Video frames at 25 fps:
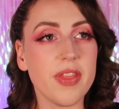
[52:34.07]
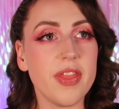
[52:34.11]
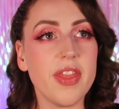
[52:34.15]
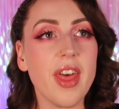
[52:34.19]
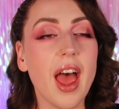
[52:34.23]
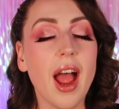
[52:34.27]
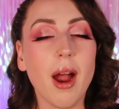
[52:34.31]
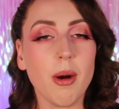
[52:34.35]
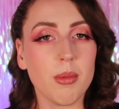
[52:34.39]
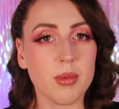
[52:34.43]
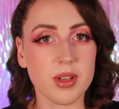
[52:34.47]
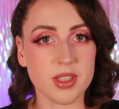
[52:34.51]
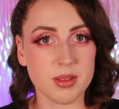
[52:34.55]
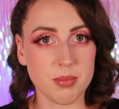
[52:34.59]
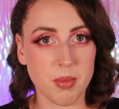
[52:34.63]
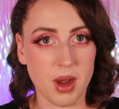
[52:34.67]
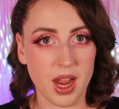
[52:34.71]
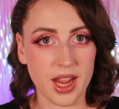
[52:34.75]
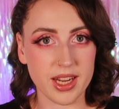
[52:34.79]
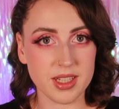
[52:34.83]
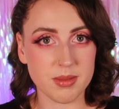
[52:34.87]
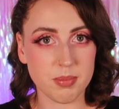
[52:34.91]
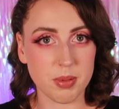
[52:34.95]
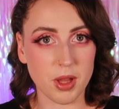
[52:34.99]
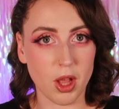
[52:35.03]
That was
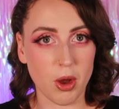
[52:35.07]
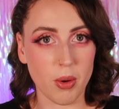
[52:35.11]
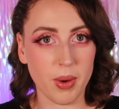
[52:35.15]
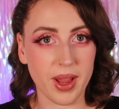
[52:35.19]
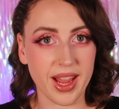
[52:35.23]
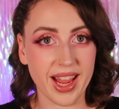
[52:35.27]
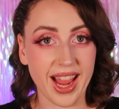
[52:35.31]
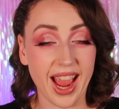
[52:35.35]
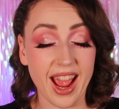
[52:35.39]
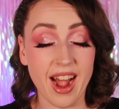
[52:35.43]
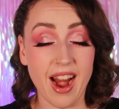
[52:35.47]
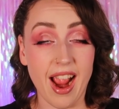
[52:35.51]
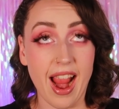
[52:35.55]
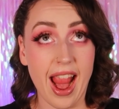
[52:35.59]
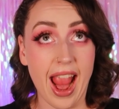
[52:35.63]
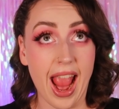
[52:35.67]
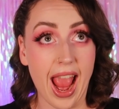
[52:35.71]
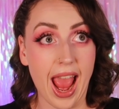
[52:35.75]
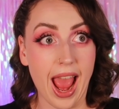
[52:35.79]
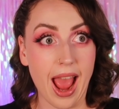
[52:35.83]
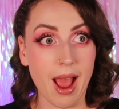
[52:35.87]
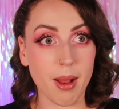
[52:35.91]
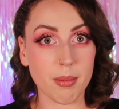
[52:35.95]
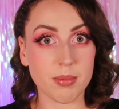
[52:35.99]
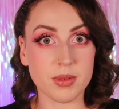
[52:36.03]
mind blowing, and I
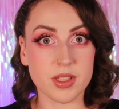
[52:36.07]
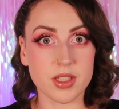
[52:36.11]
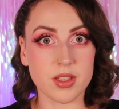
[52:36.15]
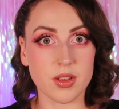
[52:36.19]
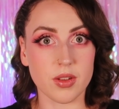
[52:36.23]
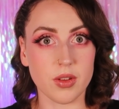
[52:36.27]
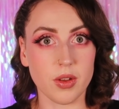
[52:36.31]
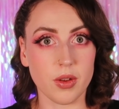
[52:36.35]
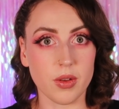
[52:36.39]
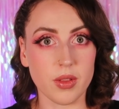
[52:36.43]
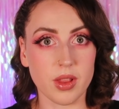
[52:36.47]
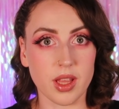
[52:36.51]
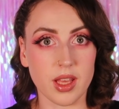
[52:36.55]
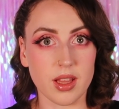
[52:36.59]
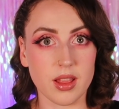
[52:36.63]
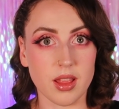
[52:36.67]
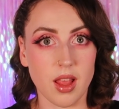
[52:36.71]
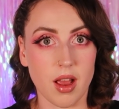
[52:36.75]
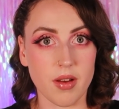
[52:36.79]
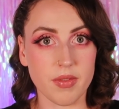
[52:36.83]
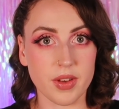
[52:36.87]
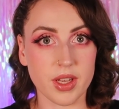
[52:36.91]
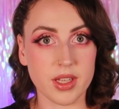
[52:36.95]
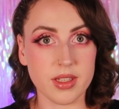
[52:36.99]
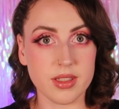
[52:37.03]
absolutely
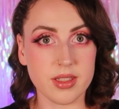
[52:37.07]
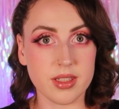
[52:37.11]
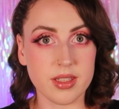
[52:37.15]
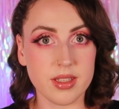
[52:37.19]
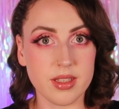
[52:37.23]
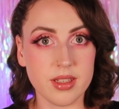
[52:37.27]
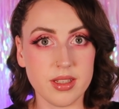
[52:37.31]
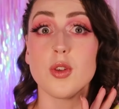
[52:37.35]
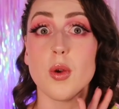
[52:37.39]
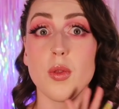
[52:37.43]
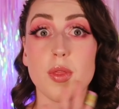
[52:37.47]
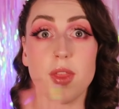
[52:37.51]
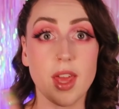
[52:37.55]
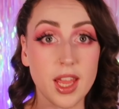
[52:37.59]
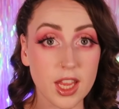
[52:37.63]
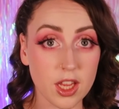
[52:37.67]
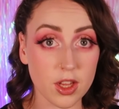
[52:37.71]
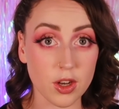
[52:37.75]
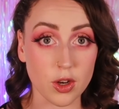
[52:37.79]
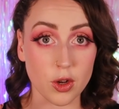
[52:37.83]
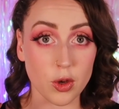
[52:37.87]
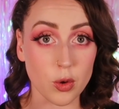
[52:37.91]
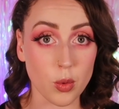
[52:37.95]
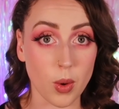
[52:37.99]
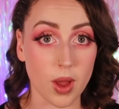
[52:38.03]
love it. So thank
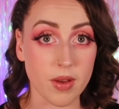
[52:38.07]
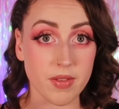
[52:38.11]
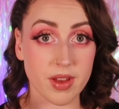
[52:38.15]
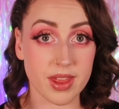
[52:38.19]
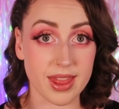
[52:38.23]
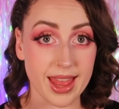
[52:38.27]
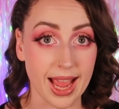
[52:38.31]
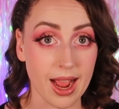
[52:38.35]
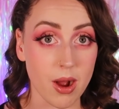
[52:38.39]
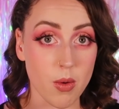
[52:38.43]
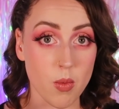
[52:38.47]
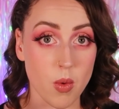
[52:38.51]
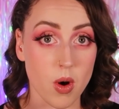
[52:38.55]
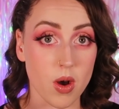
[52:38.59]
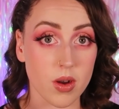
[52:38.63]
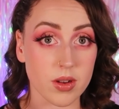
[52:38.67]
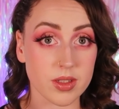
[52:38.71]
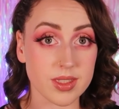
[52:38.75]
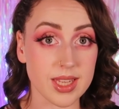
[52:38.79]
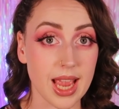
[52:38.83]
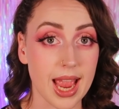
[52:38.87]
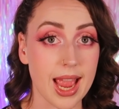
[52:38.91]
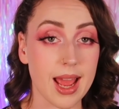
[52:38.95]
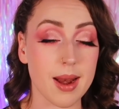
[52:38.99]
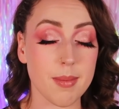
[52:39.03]
you to whoever that
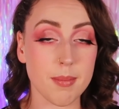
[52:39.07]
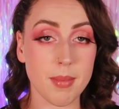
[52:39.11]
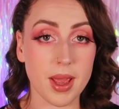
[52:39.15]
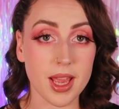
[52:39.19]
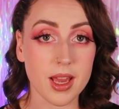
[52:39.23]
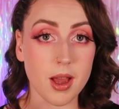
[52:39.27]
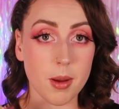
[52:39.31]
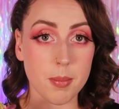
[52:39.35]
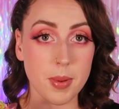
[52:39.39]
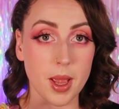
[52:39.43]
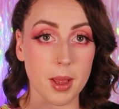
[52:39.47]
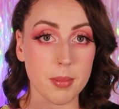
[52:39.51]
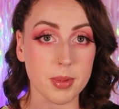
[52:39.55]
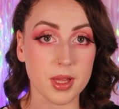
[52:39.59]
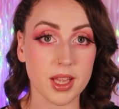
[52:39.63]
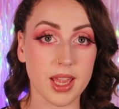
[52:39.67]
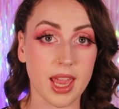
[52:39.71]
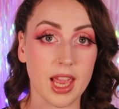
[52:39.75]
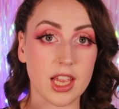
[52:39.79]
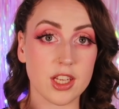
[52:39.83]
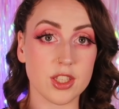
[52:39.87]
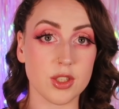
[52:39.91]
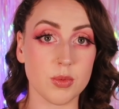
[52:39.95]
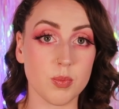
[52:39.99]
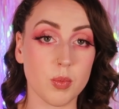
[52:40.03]
was, and makeup
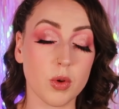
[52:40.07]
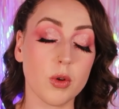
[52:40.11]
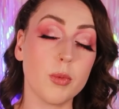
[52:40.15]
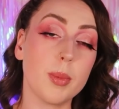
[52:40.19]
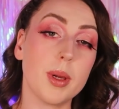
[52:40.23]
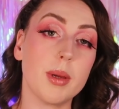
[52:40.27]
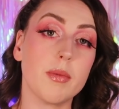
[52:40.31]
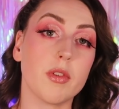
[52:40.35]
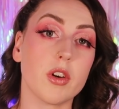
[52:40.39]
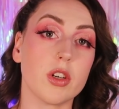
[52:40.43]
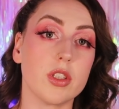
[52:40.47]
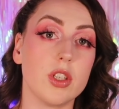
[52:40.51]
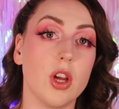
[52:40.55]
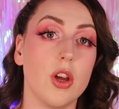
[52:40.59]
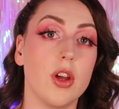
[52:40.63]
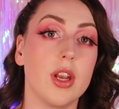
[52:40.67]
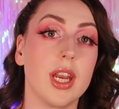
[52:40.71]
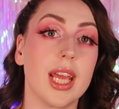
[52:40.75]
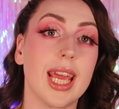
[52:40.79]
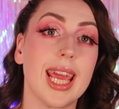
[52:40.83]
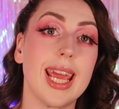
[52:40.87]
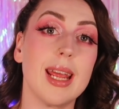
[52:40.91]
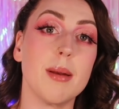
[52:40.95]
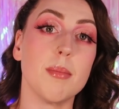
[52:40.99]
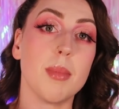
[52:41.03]
application will be
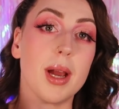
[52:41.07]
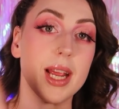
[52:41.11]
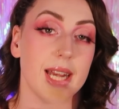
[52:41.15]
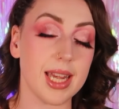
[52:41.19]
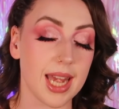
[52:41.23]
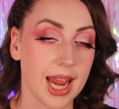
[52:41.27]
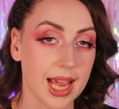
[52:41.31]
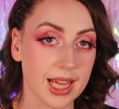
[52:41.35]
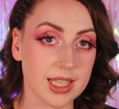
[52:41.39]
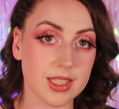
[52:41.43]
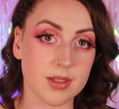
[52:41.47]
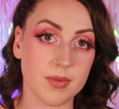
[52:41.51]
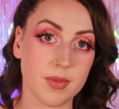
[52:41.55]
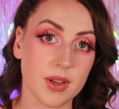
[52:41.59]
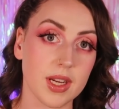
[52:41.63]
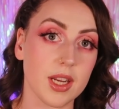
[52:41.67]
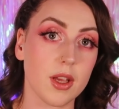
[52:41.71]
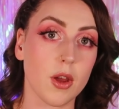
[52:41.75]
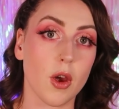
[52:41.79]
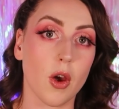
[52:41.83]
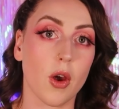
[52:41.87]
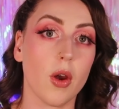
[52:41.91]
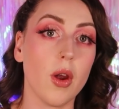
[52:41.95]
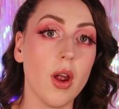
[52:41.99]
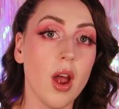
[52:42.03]
returning in my next
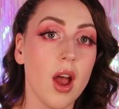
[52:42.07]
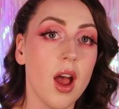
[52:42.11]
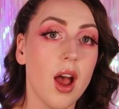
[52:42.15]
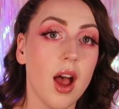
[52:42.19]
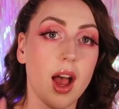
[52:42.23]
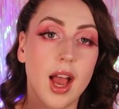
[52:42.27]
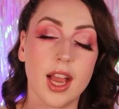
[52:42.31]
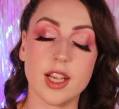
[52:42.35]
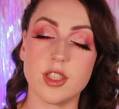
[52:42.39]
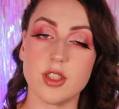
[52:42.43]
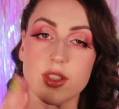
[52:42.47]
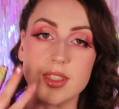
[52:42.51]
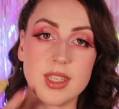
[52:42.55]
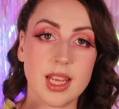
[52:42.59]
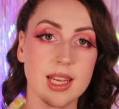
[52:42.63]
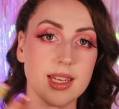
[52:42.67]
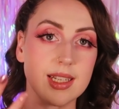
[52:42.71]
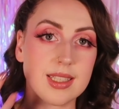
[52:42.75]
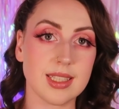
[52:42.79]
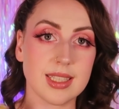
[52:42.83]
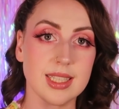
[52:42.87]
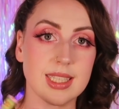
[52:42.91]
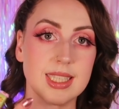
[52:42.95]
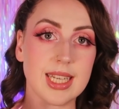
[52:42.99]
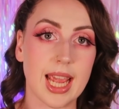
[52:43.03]
video. I just
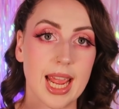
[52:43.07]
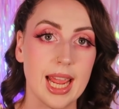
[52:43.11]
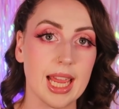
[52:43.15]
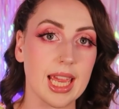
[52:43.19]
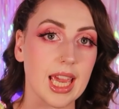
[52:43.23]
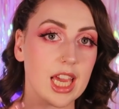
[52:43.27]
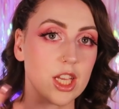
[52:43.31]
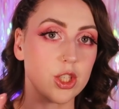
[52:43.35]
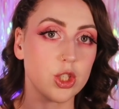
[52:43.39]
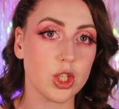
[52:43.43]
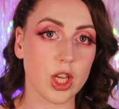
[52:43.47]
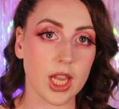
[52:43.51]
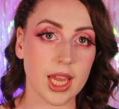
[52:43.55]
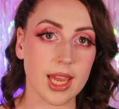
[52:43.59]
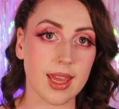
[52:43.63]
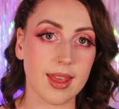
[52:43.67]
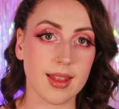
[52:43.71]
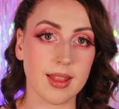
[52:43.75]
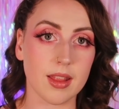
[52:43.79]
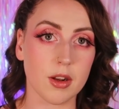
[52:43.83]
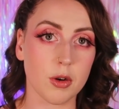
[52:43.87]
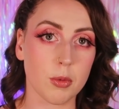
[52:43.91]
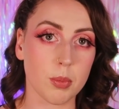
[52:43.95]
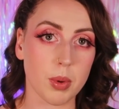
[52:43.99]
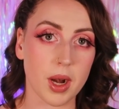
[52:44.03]
needed to take a cheeky
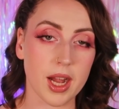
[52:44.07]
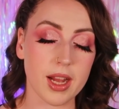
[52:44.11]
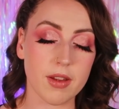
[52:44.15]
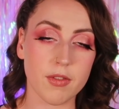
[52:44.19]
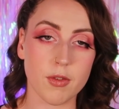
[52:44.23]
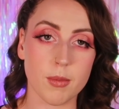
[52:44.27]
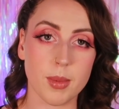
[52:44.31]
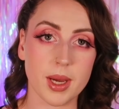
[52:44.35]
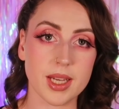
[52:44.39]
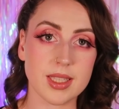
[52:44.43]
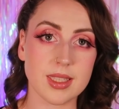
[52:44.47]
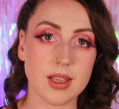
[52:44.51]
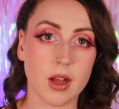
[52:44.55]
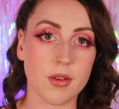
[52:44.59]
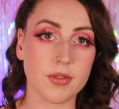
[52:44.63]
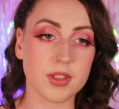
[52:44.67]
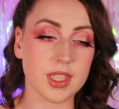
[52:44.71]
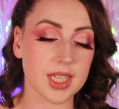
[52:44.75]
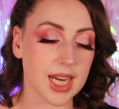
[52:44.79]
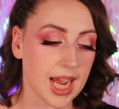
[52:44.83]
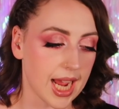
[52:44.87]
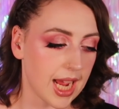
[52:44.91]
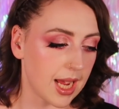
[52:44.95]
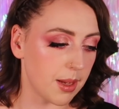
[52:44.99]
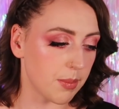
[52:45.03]
little break for myself
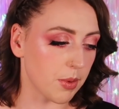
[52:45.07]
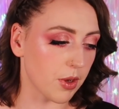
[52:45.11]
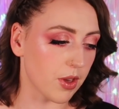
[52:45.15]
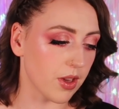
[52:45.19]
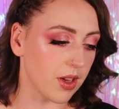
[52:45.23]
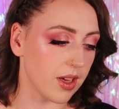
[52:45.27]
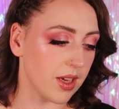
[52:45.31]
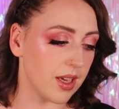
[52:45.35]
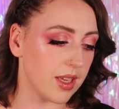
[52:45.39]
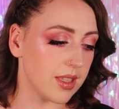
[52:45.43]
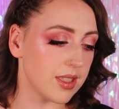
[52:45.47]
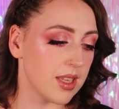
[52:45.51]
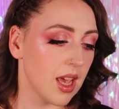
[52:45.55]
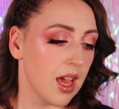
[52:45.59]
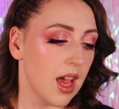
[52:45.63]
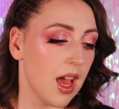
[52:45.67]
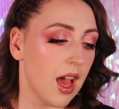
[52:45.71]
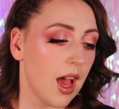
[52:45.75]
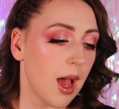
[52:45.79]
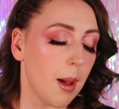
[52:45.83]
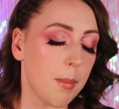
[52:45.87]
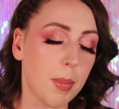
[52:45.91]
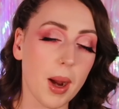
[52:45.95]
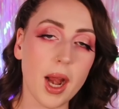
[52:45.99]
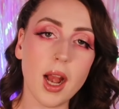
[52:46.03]
today because
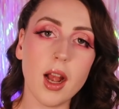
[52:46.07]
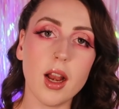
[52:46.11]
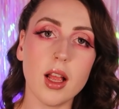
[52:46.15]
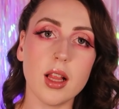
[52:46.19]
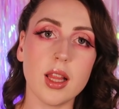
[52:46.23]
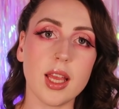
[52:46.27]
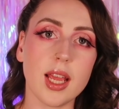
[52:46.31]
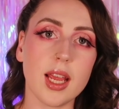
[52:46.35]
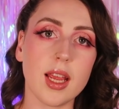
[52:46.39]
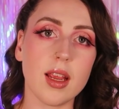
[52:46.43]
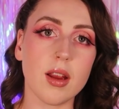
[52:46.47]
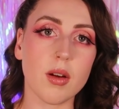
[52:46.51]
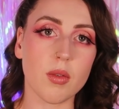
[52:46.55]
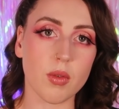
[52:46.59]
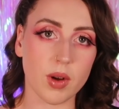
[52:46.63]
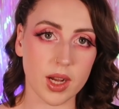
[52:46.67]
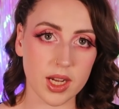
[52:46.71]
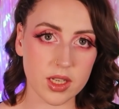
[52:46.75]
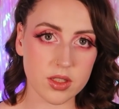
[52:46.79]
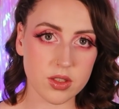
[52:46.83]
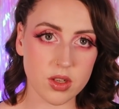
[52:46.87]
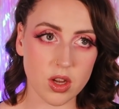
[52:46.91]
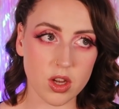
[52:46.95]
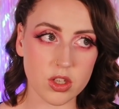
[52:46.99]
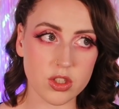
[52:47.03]
apparently
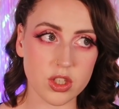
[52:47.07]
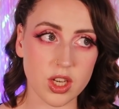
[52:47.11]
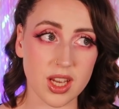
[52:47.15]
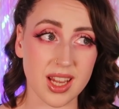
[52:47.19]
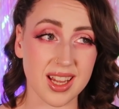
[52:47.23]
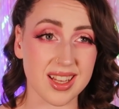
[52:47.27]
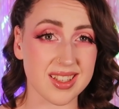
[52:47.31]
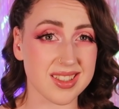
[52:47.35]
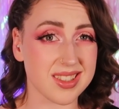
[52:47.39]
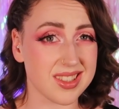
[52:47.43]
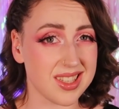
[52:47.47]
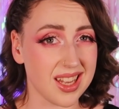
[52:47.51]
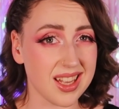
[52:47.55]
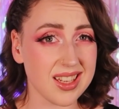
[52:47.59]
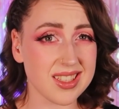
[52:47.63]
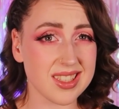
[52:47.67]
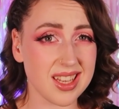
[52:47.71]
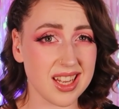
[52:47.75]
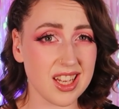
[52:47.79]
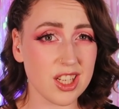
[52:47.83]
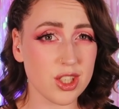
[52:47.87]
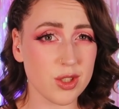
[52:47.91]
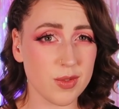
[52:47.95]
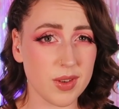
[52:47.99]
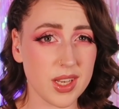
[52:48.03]
researching
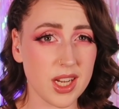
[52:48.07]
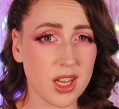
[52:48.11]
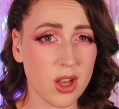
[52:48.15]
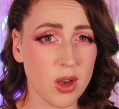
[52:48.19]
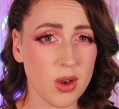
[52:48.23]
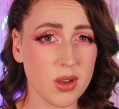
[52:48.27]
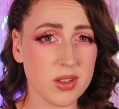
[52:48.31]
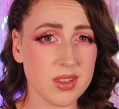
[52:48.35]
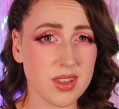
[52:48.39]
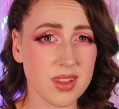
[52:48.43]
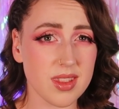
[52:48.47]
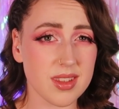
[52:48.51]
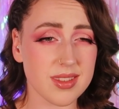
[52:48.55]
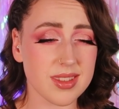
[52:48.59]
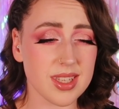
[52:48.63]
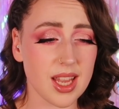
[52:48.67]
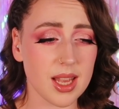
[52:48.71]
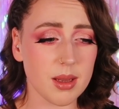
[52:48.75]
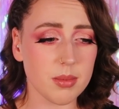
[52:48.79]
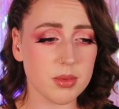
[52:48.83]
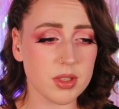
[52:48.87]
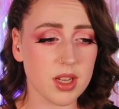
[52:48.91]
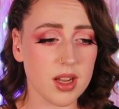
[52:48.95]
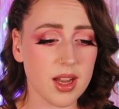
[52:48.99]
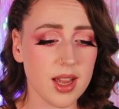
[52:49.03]
six-ish videos at the
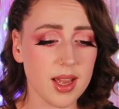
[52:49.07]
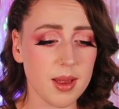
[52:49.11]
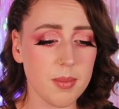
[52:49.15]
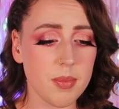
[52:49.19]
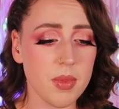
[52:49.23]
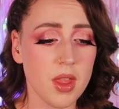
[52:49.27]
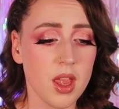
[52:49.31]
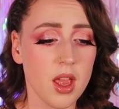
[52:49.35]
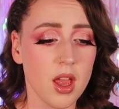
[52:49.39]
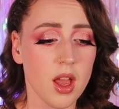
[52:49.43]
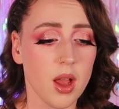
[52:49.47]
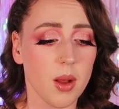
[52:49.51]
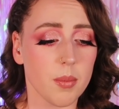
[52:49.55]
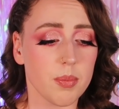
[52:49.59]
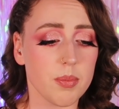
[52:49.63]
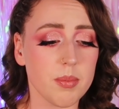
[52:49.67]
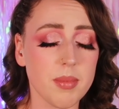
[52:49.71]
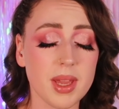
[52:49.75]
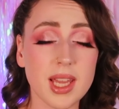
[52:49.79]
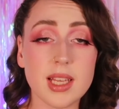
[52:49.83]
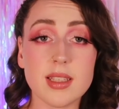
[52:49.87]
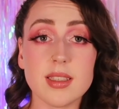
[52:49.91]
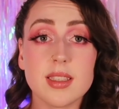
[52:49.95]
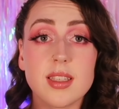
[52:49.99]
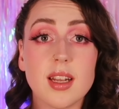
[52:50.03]
same time
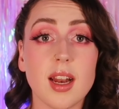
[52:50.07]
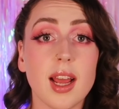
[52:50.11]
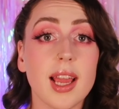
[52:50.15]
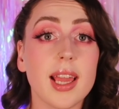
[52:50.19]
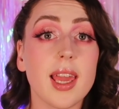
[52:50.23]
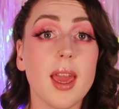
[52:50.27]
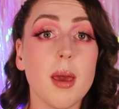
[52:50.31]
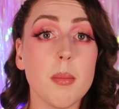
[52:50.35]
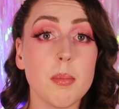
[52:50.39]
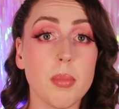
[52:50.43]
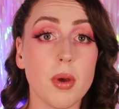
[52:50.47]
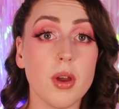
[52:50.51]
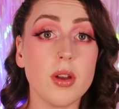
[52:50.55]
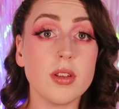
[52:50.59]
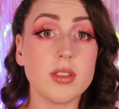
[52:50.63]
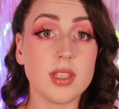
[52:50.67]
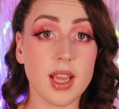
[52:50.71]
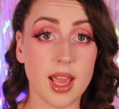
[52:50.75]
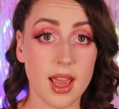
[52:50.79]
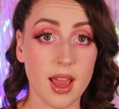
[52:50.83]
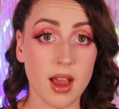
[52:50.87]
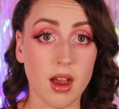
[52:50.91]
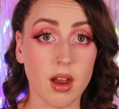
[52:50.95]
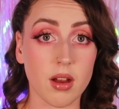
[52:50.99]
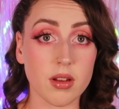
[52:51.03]
means that I get burnt
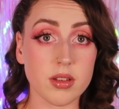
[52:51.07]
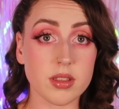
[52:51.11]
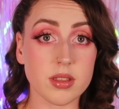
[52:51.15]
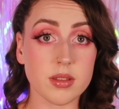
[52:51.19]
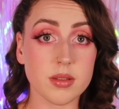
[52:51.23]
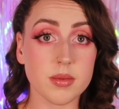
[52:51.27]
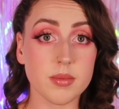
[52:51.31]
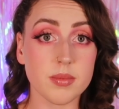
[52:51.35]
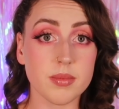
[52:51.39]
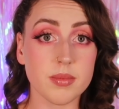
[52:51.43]
out.